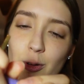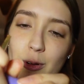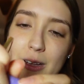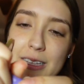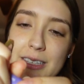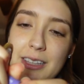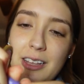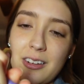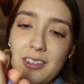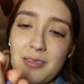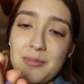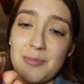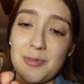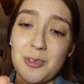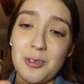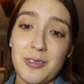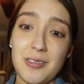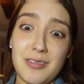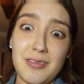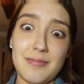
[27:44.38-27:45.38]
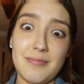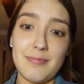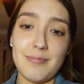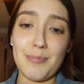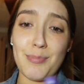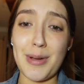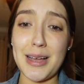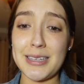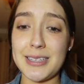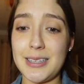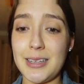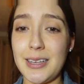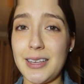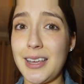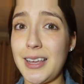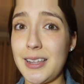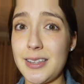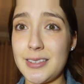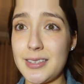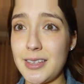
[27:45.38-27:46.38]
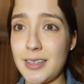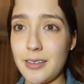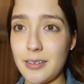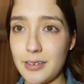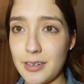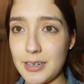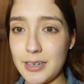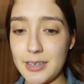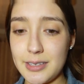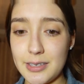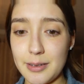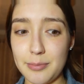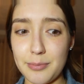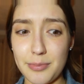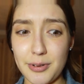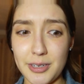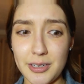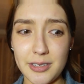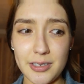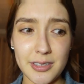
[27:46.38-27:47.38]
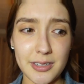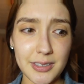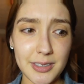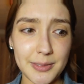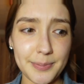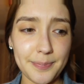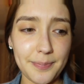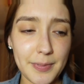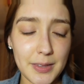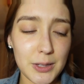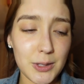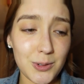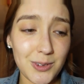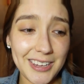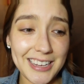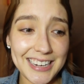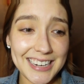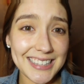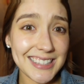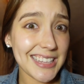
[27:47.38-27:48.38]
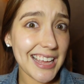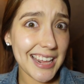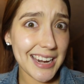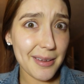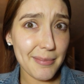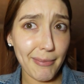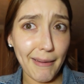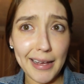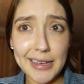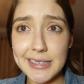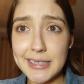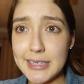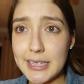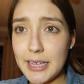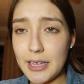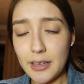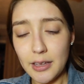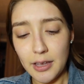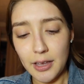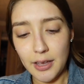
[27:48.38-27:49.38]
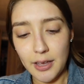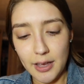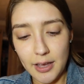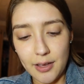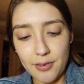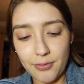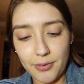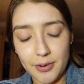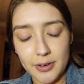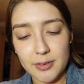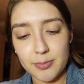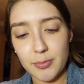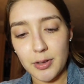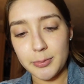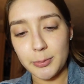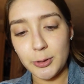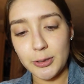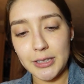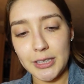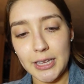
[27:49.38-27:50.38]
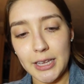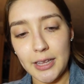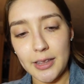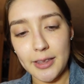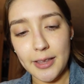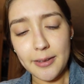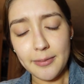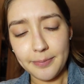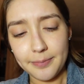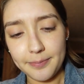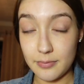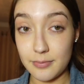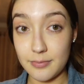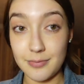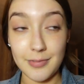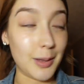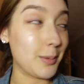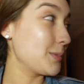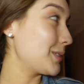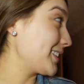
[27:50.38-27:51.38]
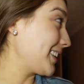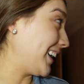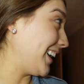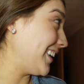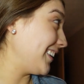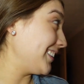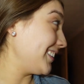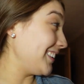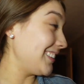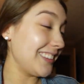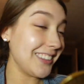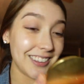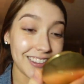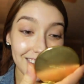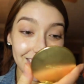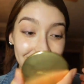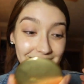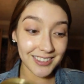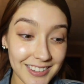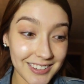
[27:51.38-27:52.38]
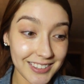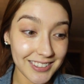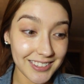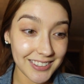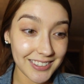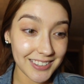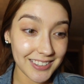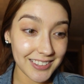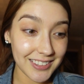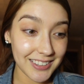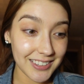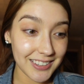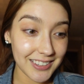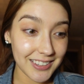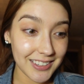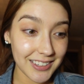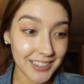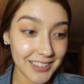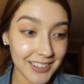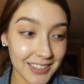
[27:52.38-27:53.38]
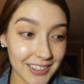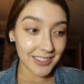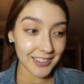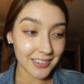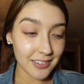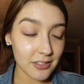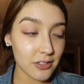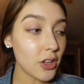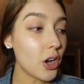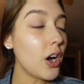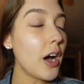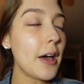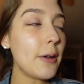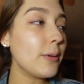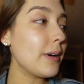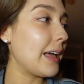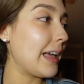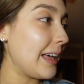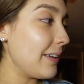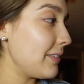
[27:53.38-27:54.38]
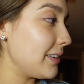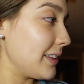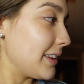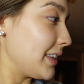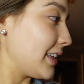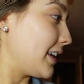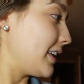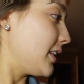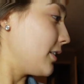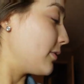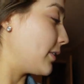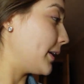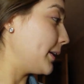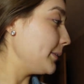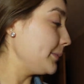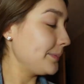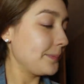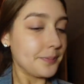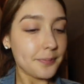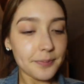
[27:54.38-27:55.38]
cuesta como más de 15 dólares, I'm pretty sure. So it is kind of pricey for a small botellita. I'm scared. Did you see if you can wear contacts? No, I don't have any anyway. Oh,